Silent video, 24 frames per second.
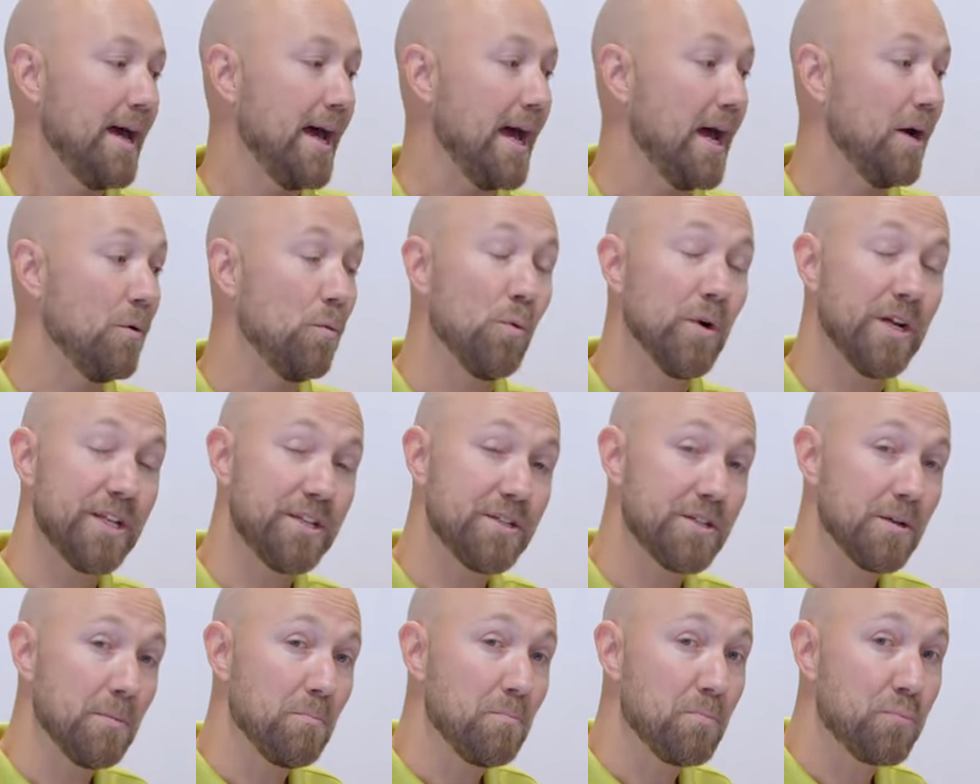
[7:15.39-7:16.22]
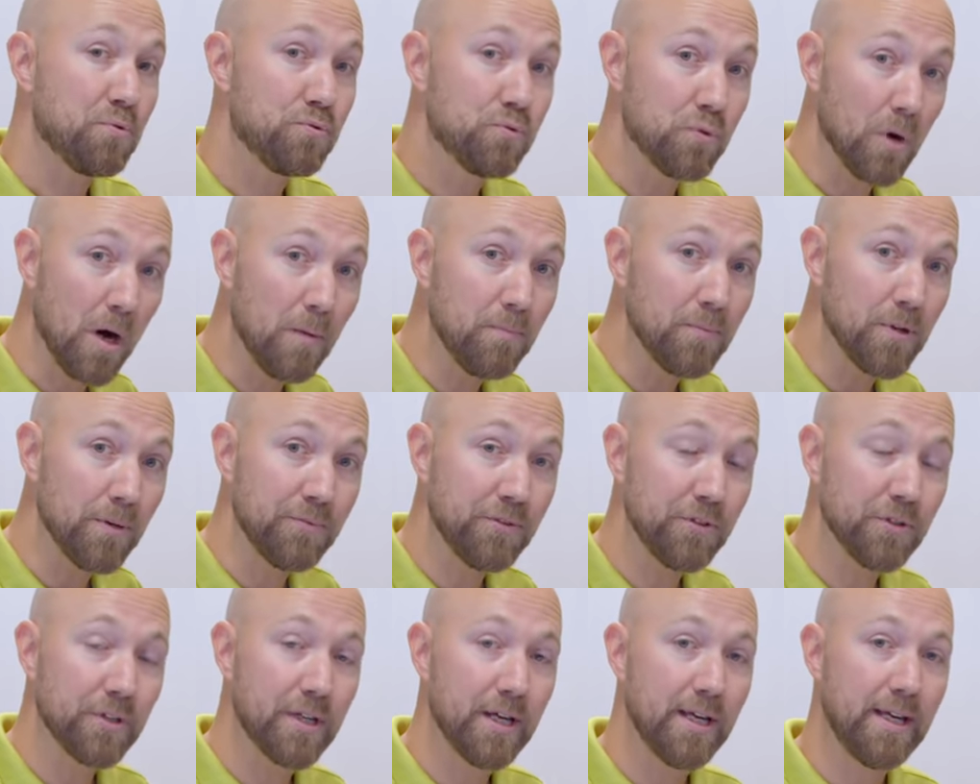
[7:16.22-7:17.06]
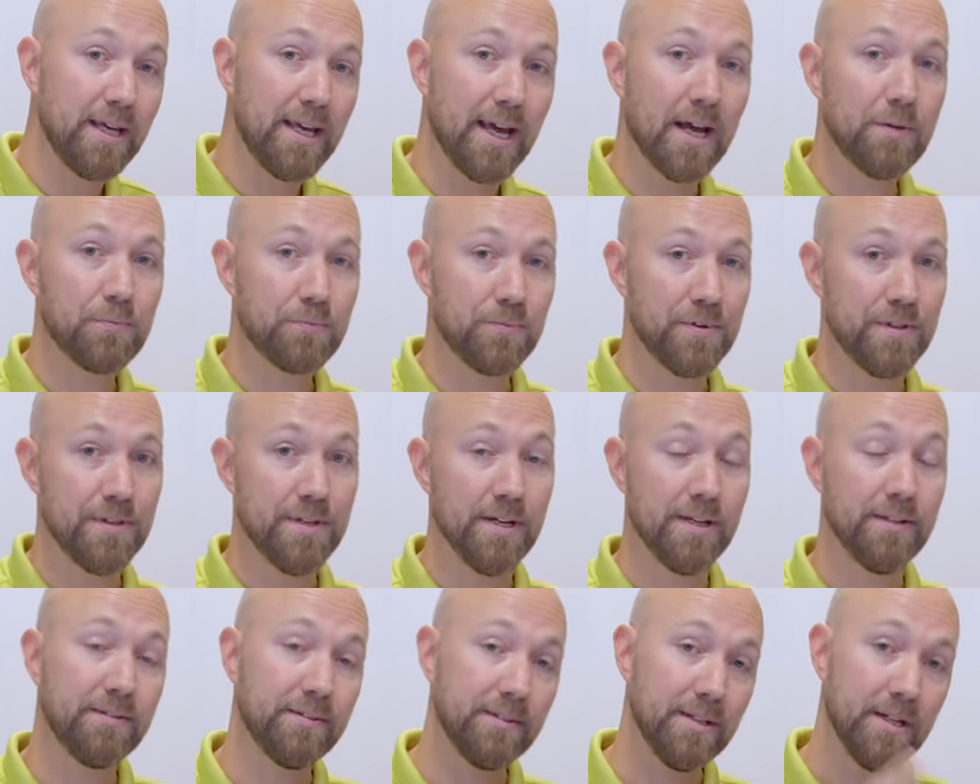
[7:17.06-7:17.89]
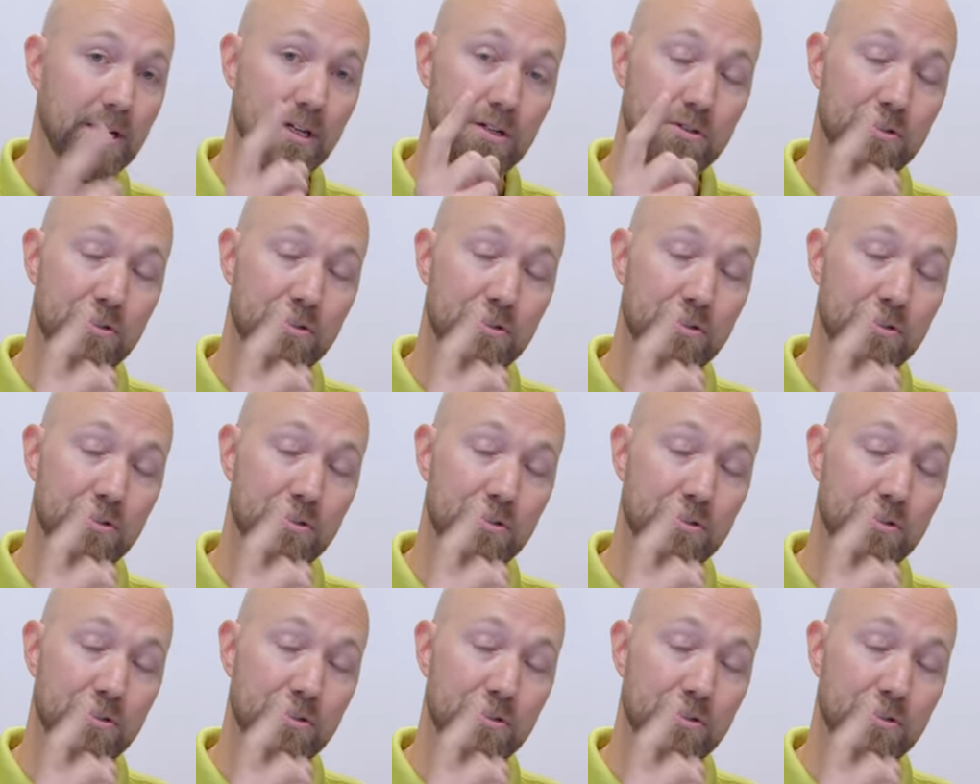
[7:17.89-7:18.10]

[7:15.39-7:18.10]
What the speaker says: and which problems you can get with this,